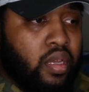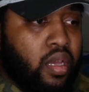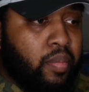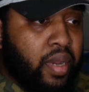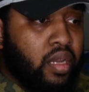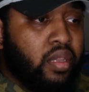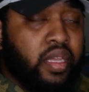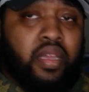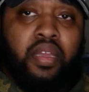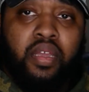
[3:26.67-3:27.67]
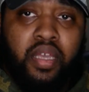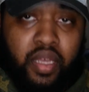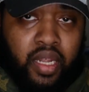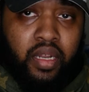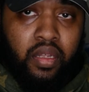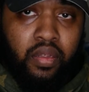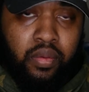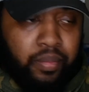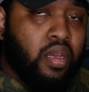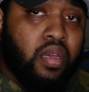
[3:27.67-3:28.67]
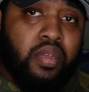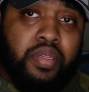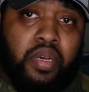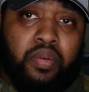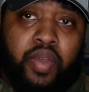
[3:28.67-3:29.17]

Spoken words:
Apparently, he did. So,